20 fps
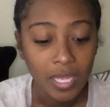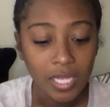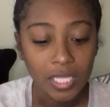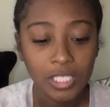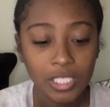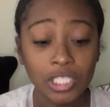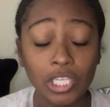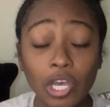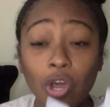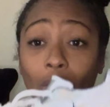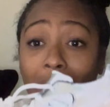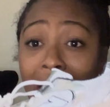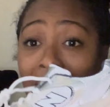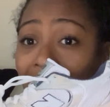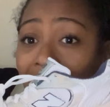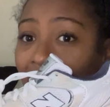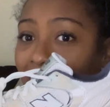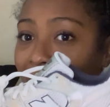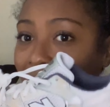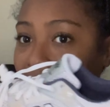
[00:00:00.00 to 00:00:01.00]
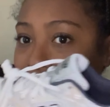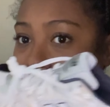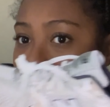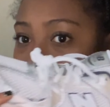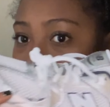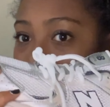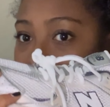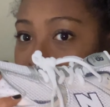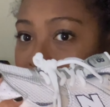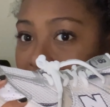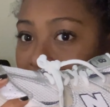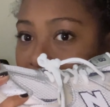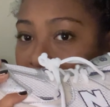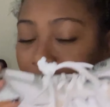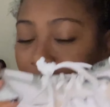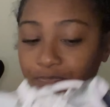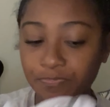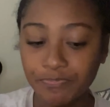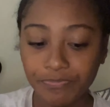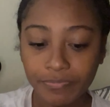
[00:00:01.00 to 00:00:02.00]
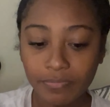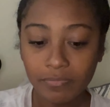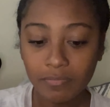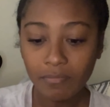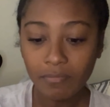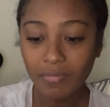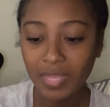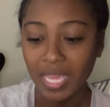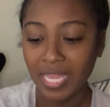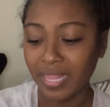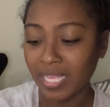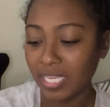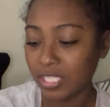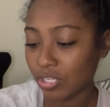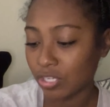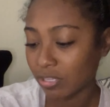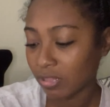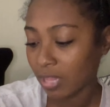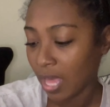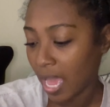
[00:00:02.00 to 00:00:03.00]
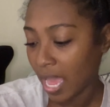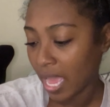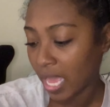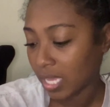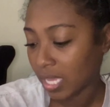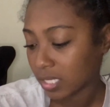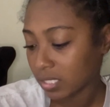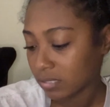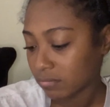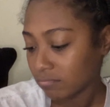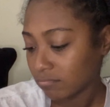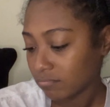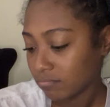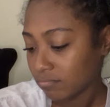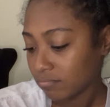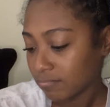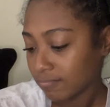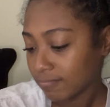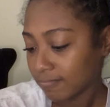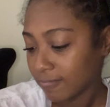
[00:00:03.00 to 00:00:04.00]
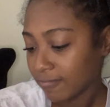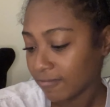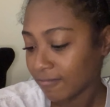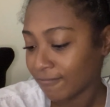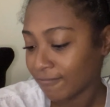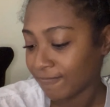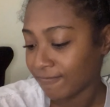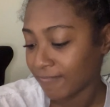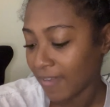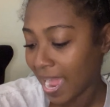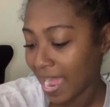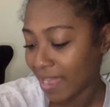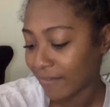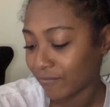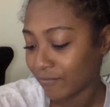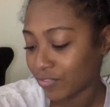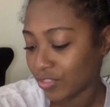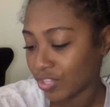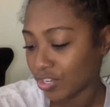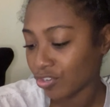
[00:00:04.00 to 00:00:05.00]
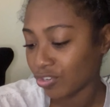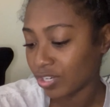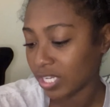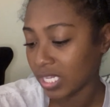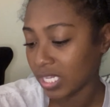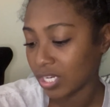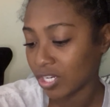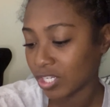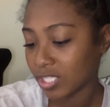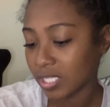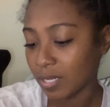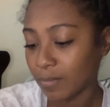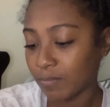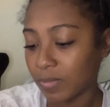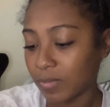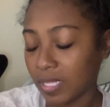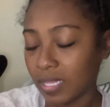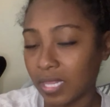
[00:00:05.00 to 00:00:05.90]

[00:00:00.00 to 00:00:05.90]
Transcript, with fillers: So I got these and these are like 530 or something.